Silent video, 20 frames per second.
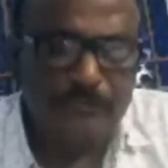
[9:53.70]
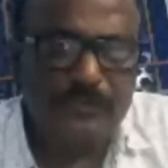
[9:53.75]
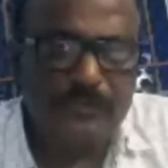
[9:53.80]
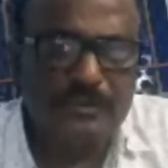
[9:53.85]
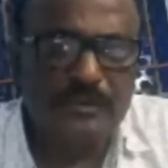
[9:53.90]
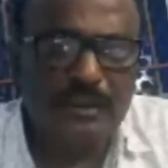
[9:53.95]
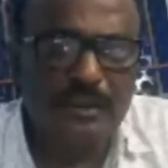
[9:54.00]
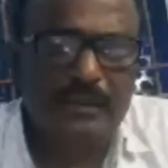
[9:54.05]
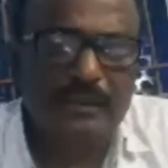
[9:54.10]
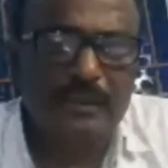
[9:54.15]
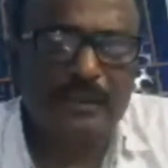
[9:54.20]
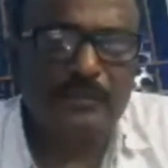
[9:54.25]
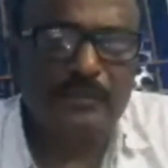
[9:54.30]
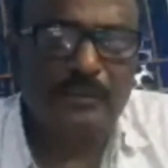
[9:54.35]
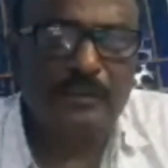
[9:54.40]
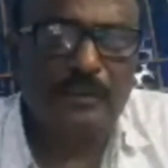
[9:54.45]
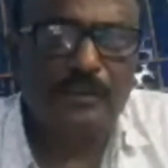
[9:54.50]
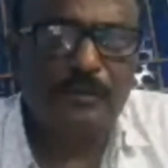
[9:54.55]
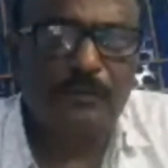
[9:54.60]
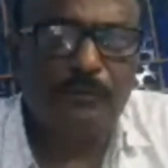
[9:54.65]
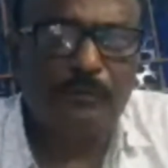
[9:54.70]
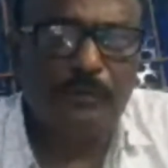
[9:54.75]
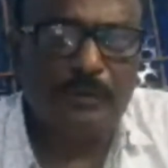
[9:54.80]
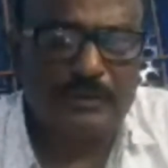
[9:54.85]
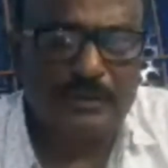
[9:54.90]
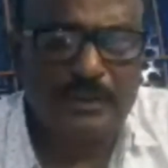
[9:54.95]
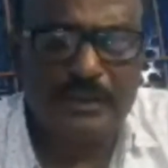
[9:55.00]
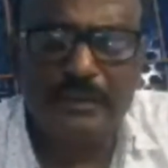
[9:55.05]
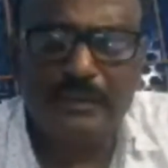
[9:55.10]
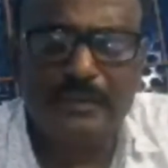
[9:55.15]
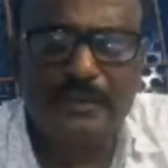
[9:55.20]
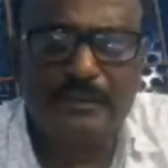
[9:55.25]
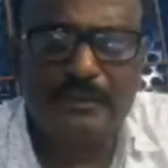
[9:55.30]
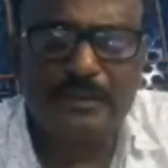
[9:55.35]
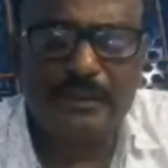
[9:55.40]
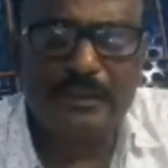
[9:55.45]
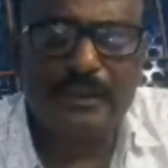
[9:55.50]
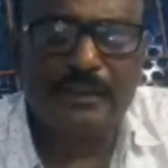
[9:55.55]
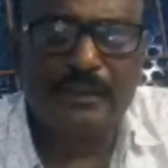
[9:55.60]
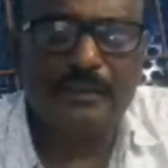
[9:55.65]
the child was dead
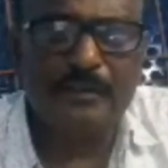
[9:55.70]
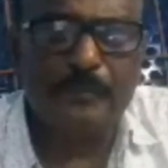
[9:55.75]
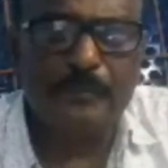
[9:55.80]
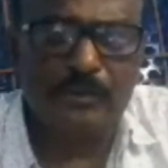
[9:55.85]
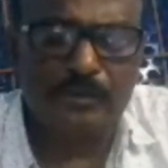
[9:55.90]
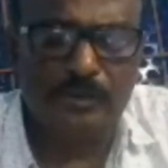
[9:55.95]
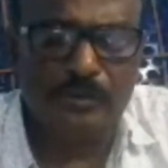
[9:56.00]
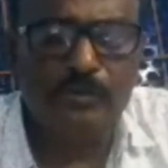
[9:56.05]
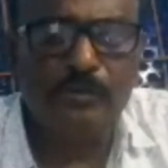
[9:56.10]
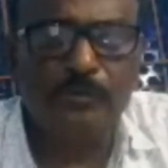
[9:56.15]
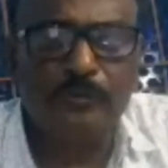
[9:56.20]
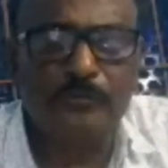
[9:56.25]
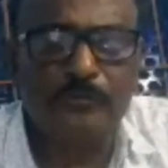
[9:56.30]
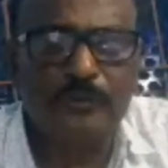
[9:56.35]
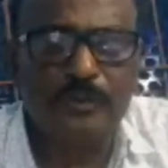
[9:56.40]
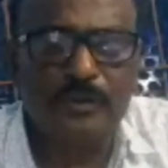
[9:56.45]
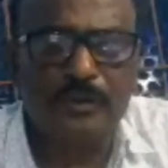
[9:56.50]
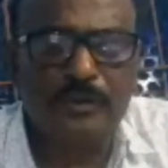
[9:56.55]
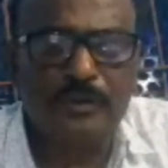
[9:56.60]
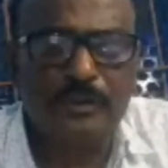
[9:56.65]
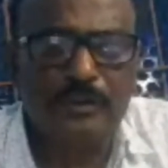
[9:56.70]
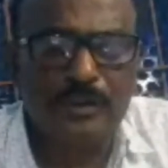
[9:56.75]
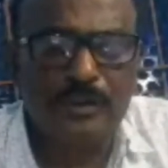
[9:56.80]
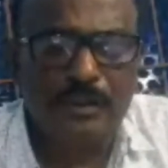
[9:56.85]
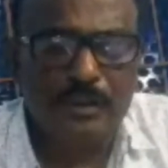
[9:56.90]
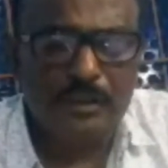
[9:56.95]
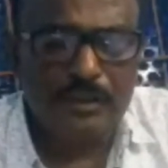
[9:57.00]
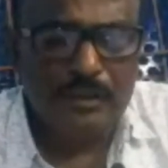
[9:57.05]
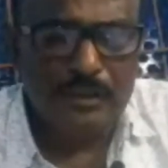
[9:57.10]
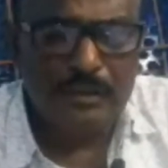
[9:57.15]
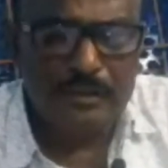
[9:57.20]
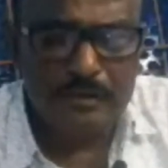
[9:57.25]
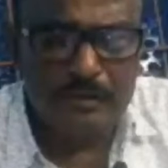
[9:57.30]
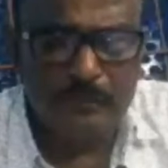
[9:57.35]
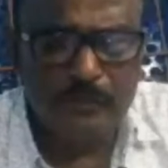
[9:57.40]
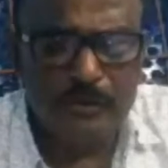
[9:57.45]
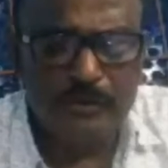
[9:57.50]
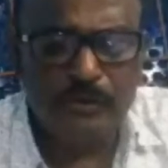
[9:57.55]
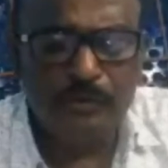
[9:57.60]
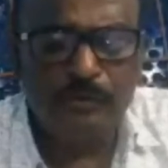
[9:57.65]
inside the mother womb, in the
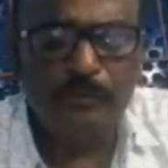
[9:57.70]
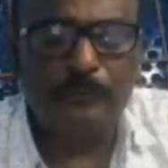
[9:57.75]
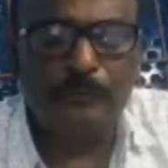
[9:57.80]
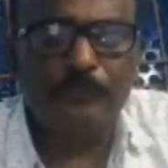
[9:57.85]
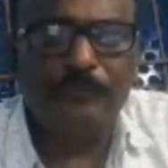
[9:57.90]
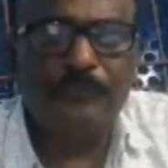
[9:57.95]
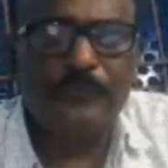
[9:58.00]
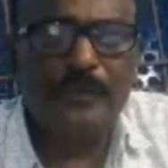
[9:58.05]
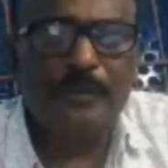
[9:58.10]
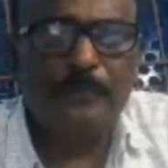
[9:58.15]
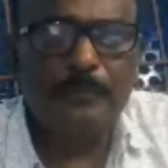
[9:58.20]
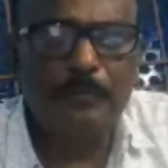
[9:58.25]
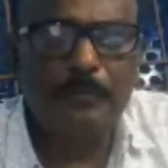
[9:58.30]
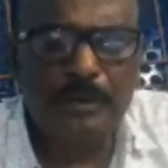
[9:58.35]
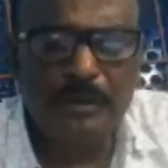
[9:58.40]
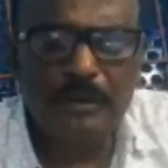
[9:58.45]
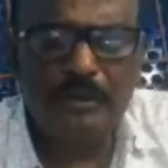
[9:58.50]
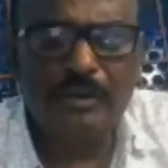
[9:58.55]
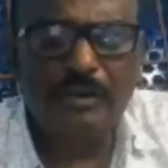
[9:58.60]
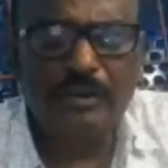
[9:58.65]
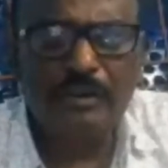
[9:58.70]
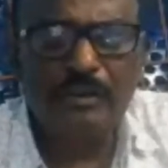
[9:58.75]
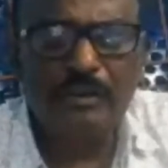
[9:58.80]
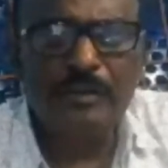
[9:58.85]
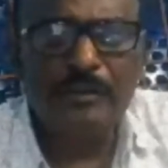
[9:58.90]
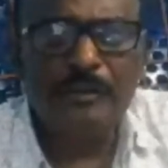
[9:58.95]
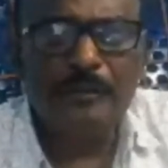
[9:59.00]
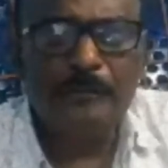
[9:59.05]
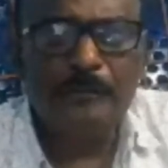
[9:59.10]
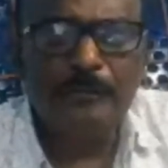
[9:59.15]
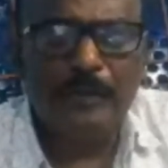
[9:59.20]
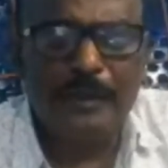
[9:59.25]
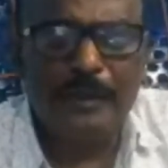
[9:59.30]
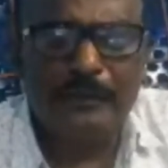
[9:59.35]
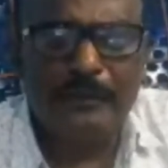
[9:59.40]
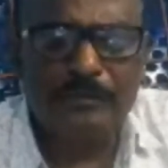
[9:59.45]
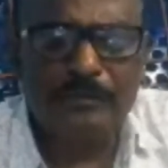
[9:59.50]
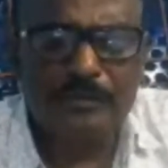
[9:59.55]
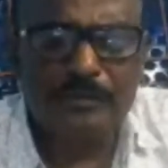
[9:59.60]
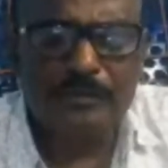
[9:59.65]
mother womb, but
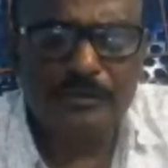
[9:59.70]
by